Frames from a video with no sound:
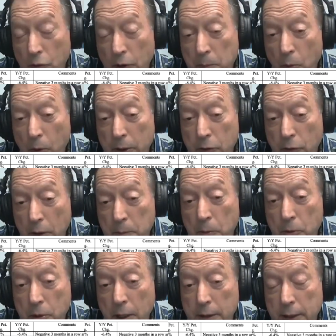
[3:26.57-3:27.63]

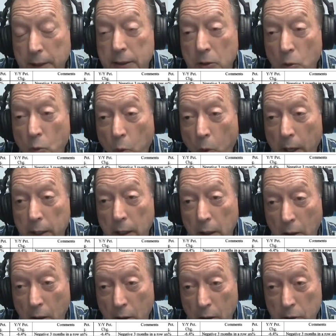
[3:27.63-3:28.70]
3.3%. That's quite
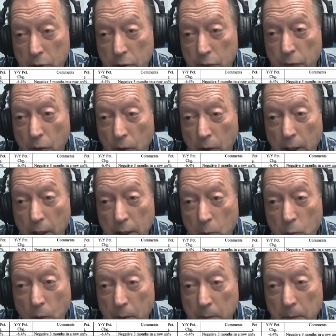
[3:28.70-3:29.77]
large for any
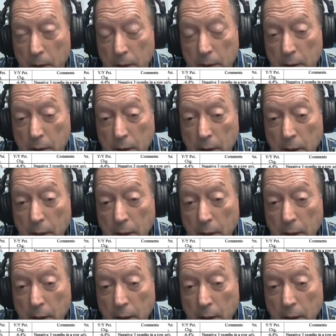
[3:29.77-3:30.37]
one month